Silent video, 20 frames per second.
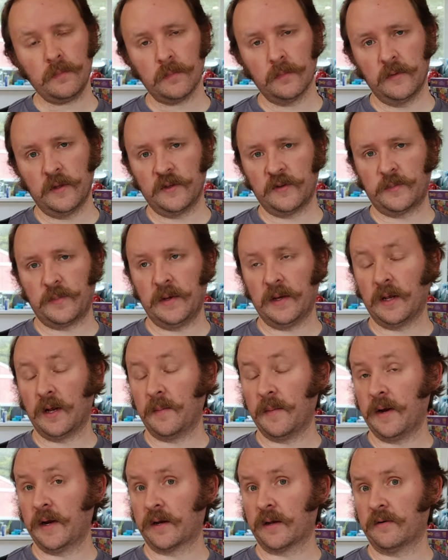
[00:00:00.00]
This being an
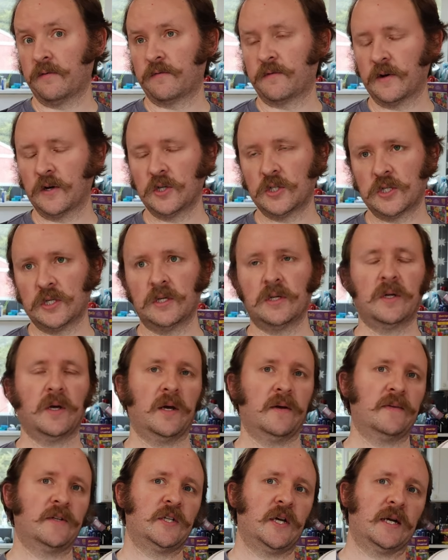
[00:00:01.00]
American version
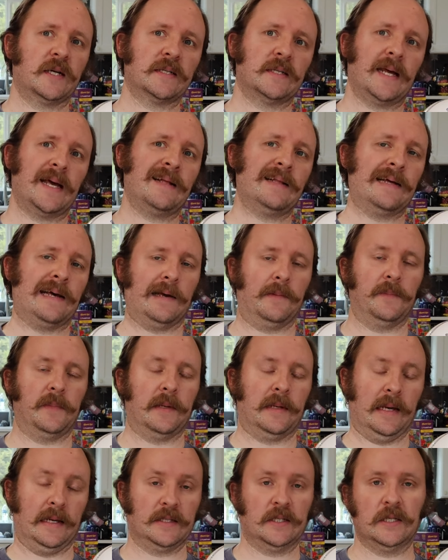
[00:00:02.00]
of a Czech style, I'm
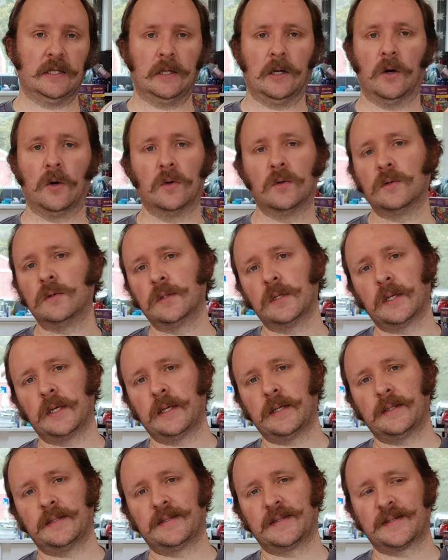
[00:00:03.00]
guessing cold
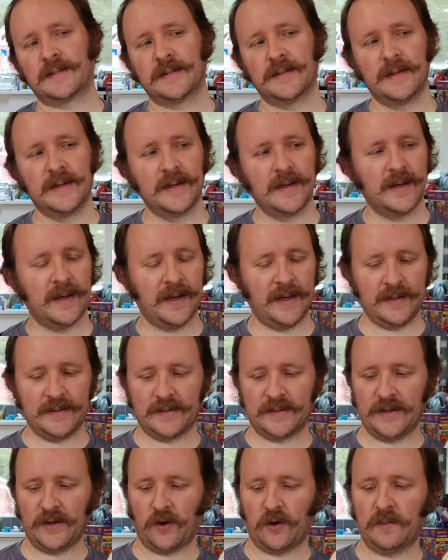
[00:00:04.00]
is
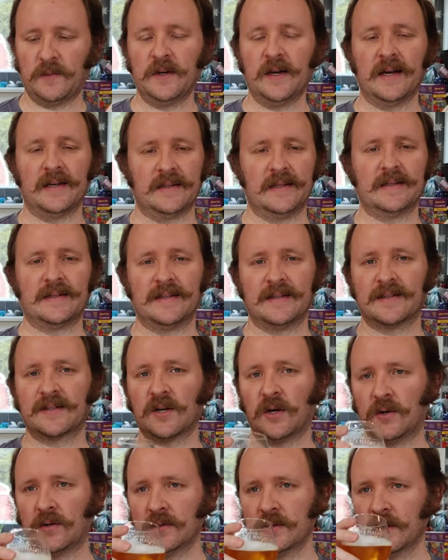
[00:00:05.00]
the normal, and this is
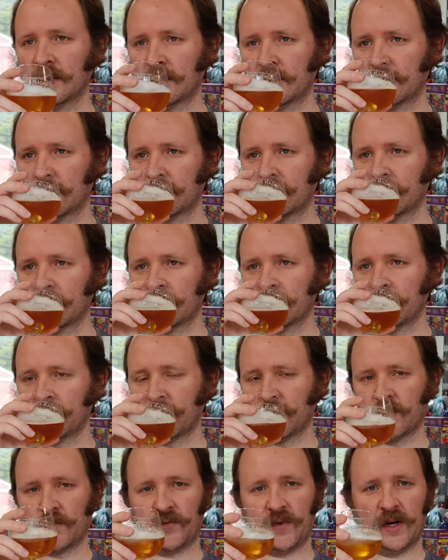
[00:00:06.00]
cold,
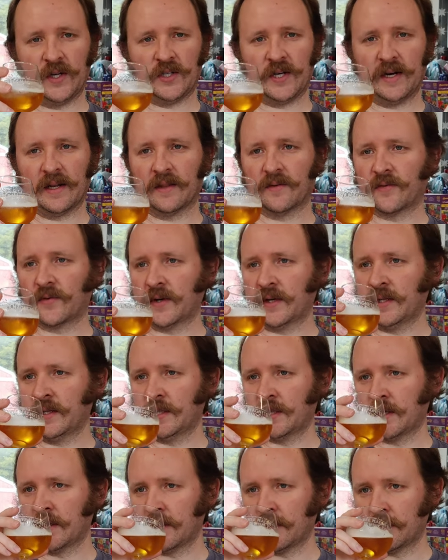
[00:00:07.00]
fresh out of the
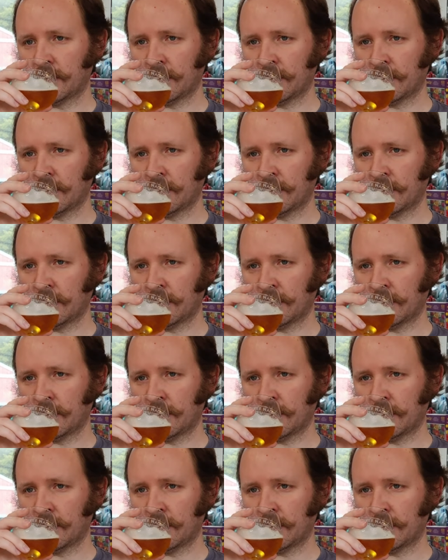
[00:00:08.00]
fridge.